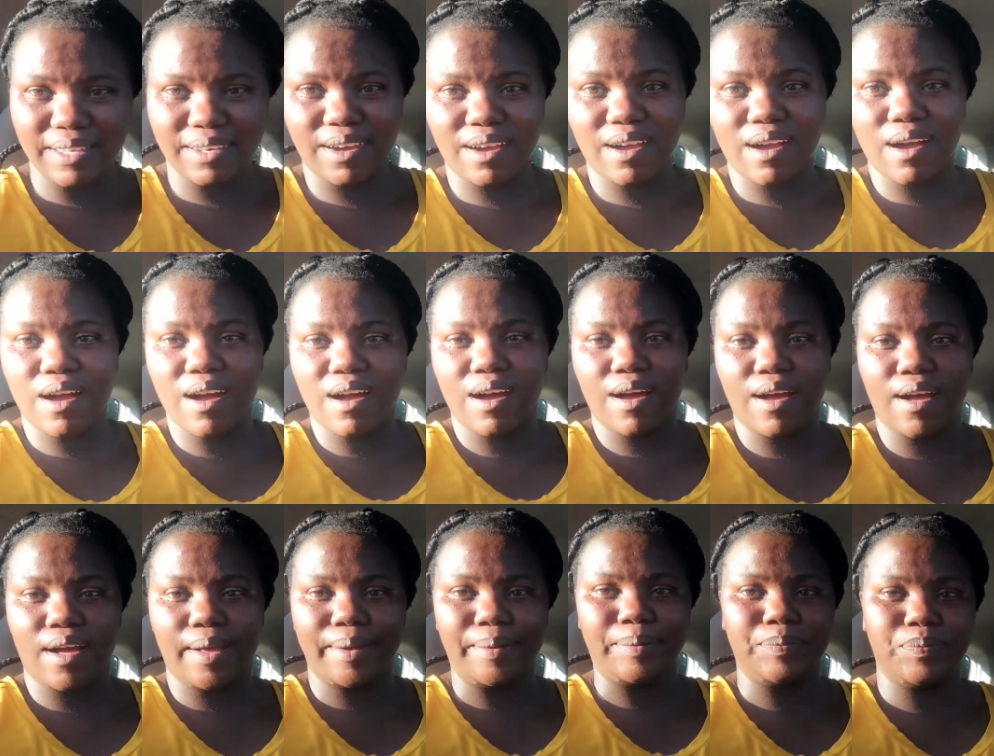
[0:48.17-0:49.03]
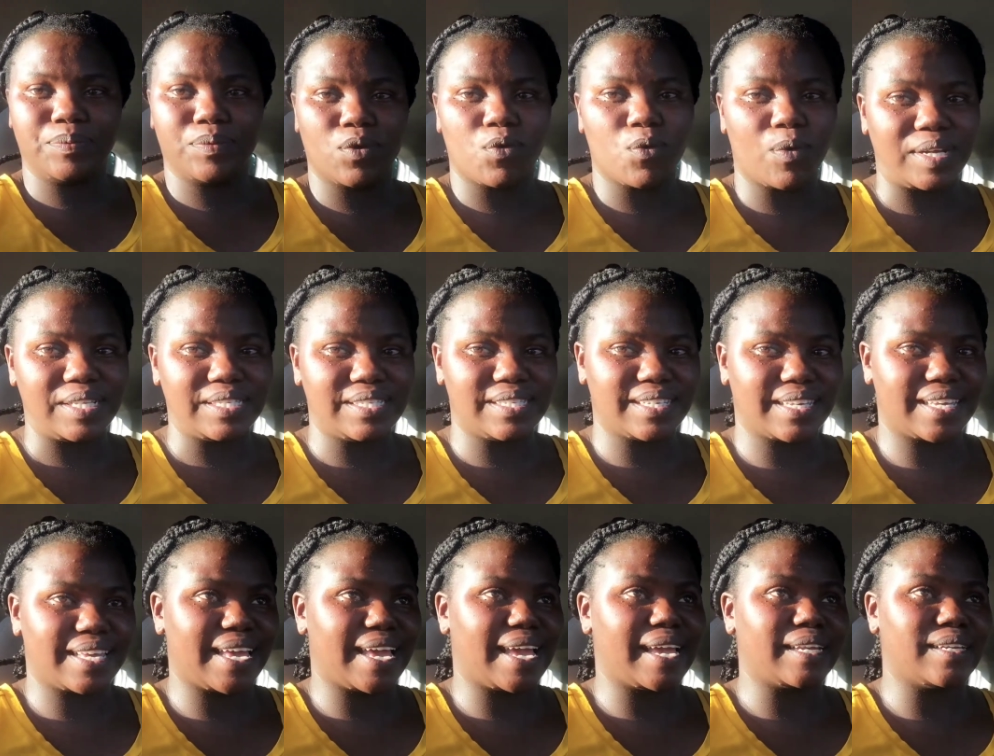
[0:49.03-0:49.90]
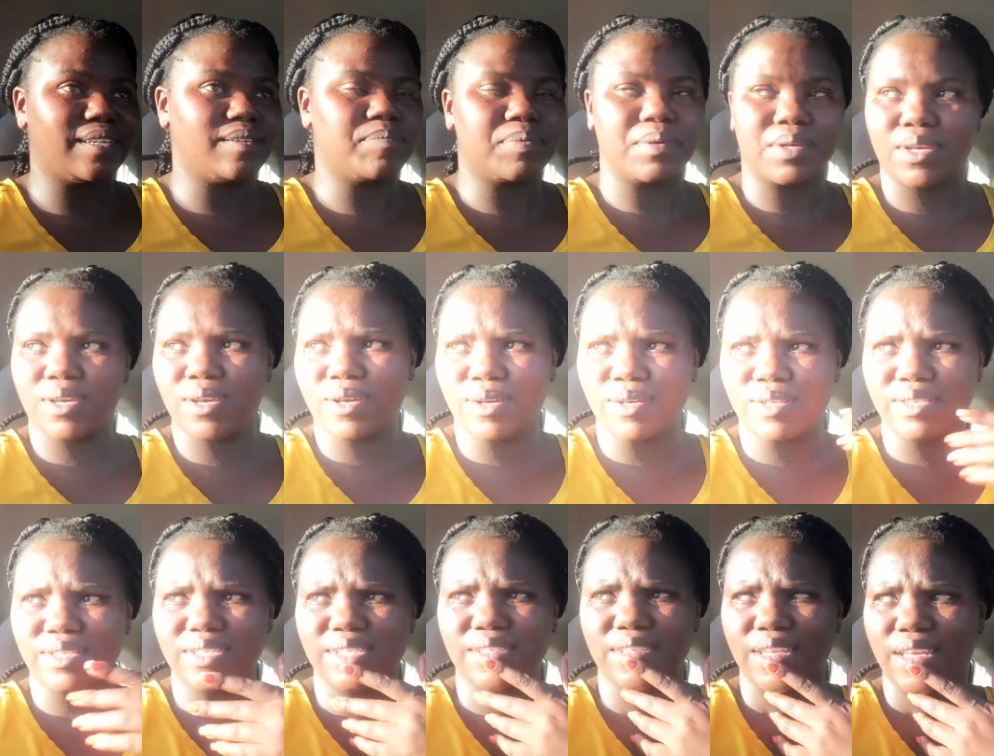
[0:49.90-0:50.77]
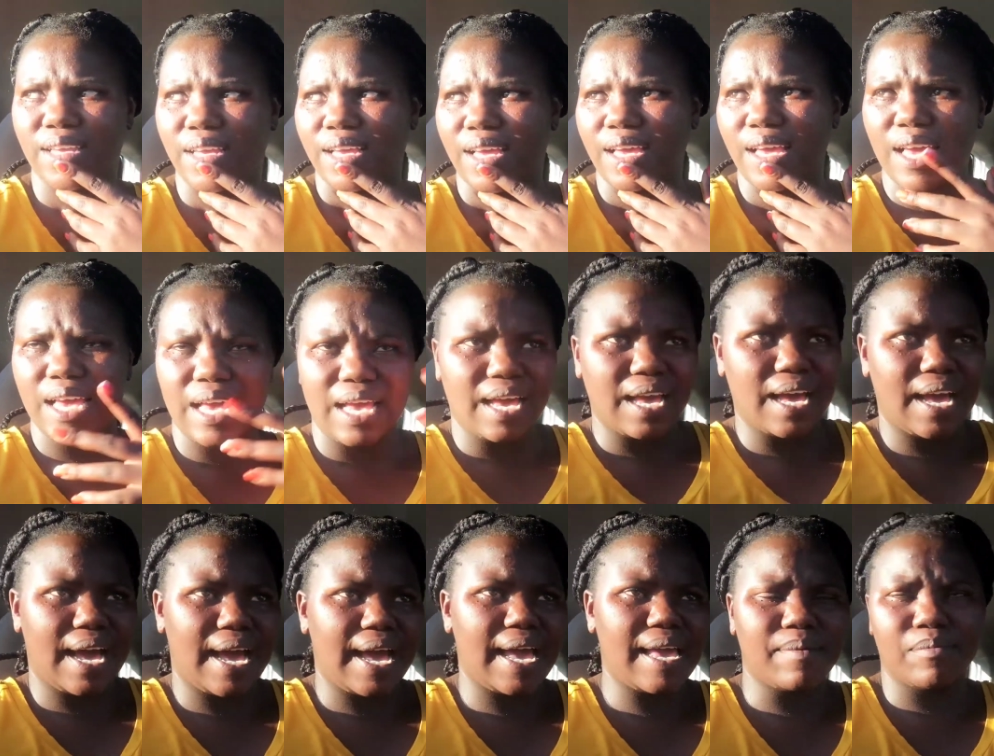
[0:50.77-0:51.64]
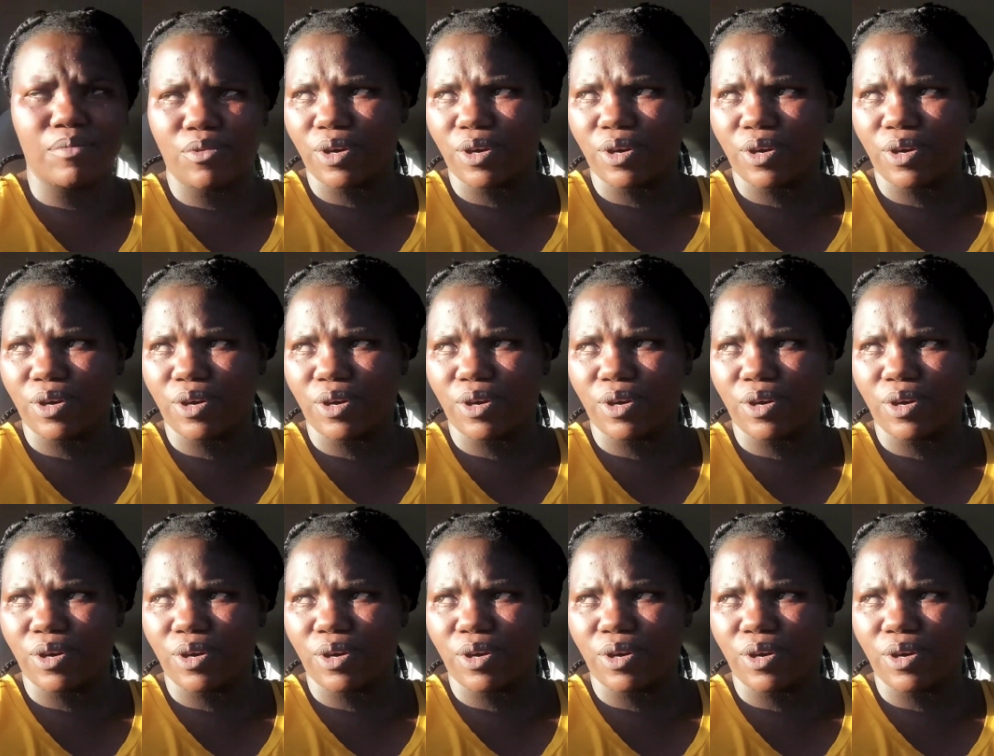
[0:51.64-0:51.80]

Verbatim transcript: the car once again because I am